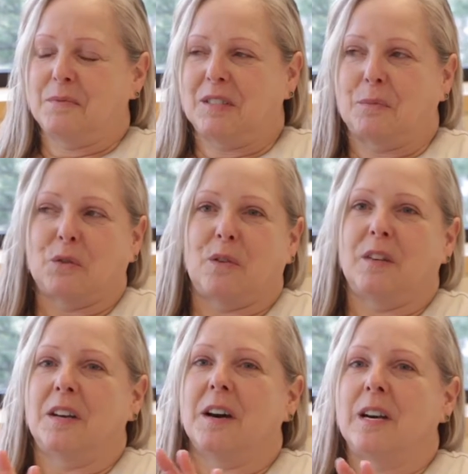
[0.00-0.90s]
some sort of
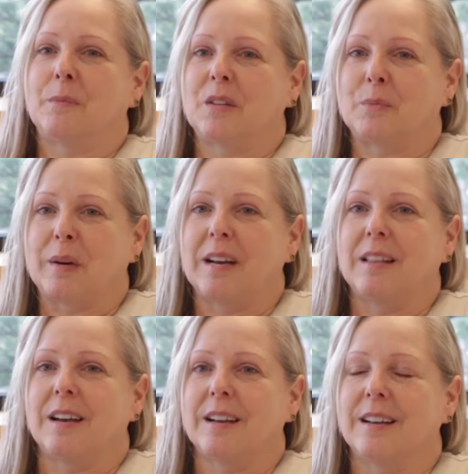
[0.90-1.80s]
anonymous
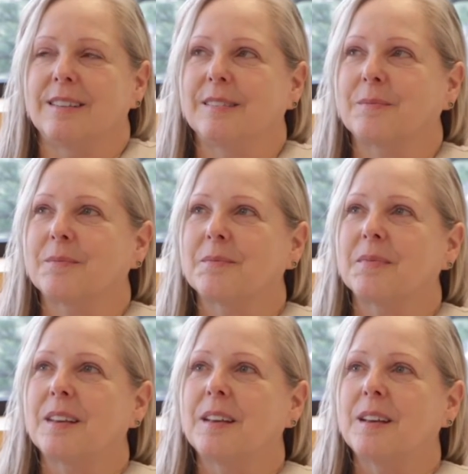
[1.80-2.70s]
byline.
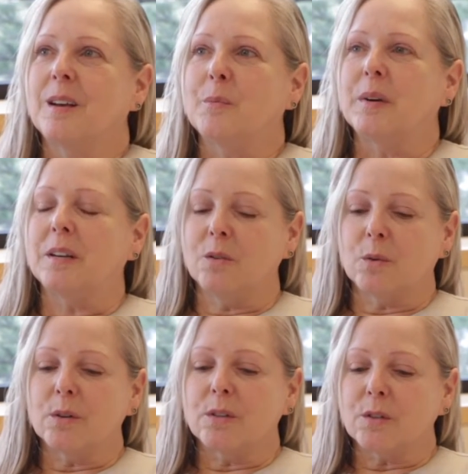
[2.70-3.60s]
But in
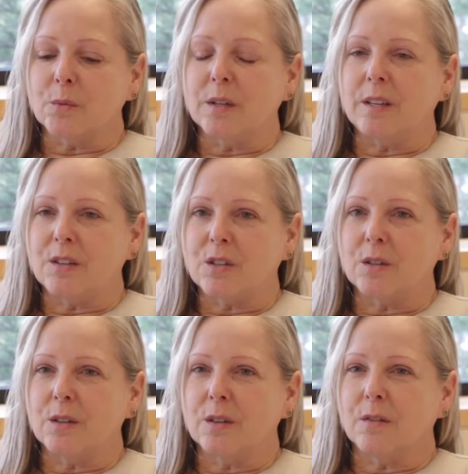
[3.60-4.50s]
order to really
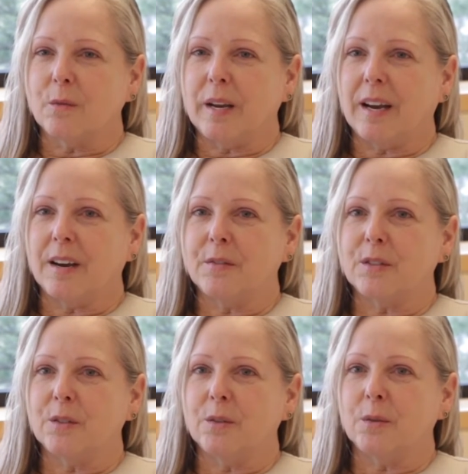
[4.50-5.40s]
serve, we have
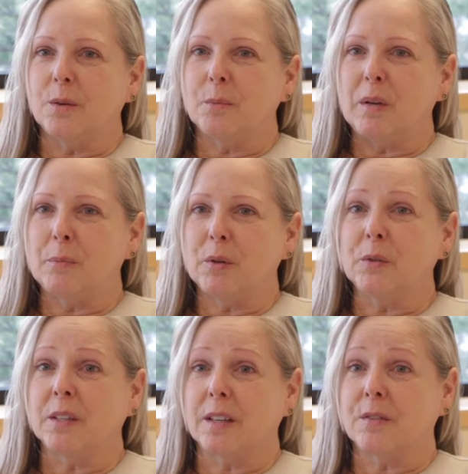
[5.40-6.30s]
to be
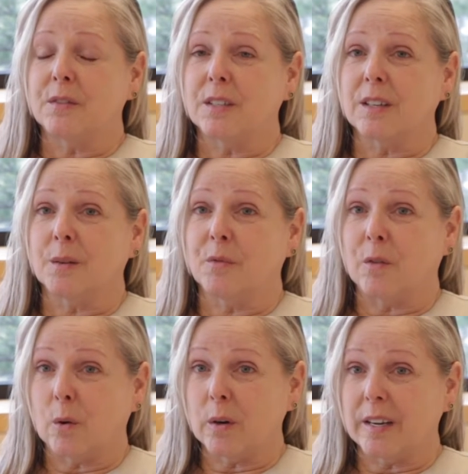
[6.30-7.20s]
bold enough to come
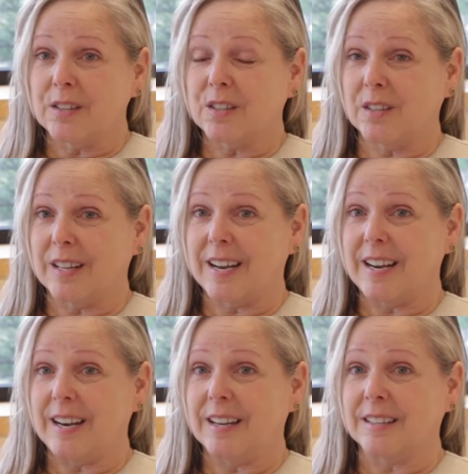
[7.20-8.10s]
forward into the
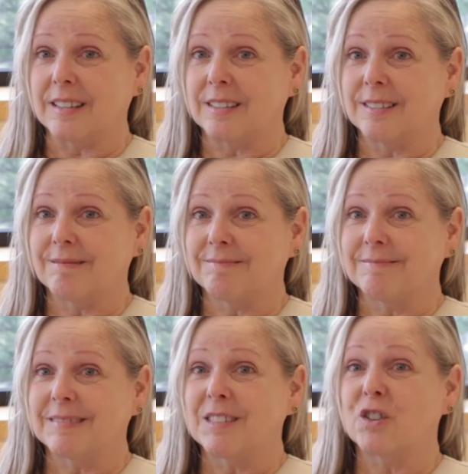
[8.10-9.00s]
light and
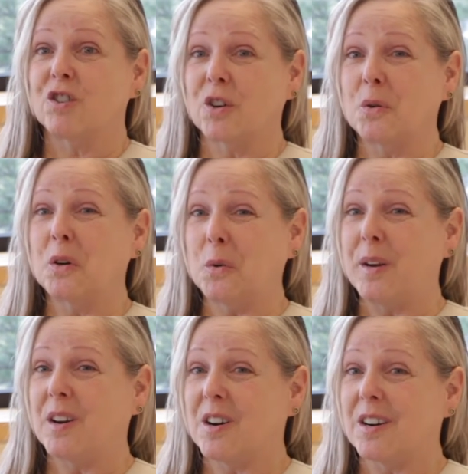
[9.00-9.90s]
show who
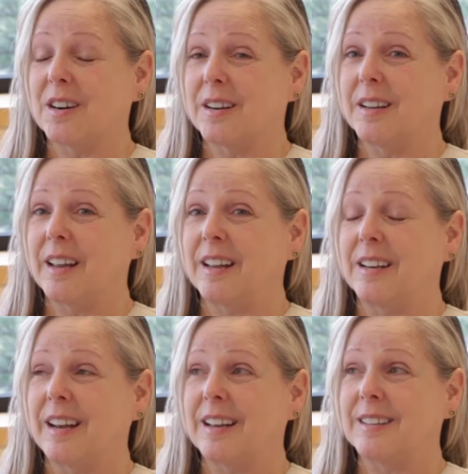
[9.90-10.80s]
we are,
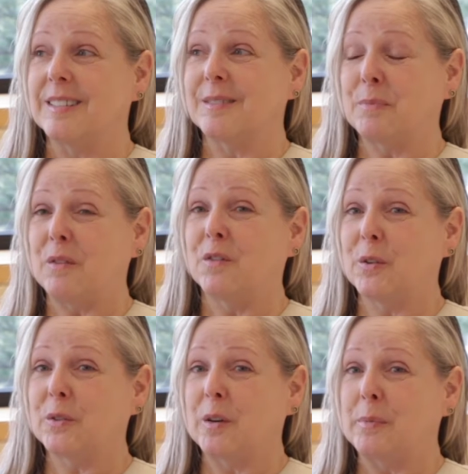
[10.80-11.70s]
and be
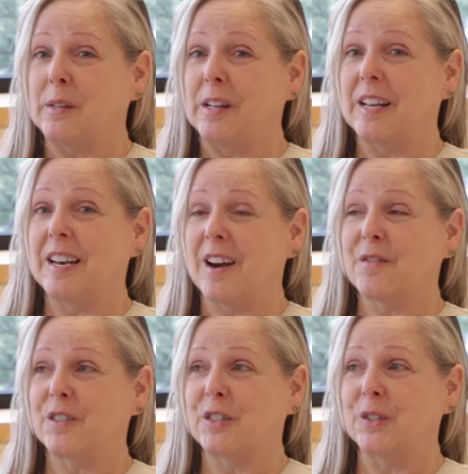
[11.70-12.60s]
vulnerable
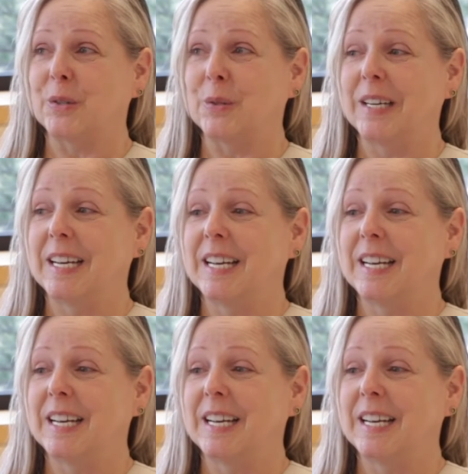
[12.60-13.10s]
enough to